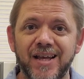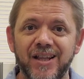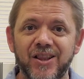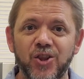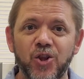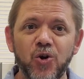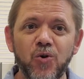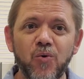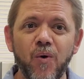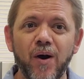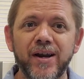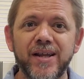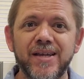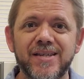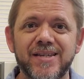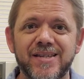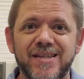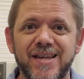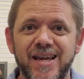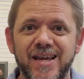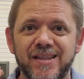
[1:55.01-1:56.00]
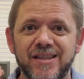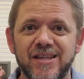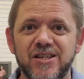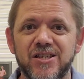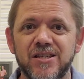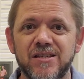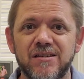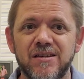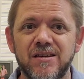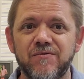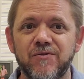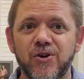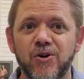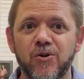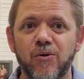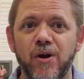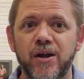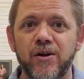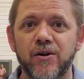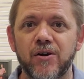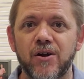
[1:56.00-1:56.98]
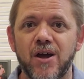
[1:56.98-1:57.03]
And look what he said. This is even
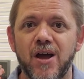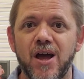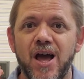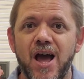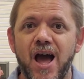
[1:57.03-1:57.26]
greater.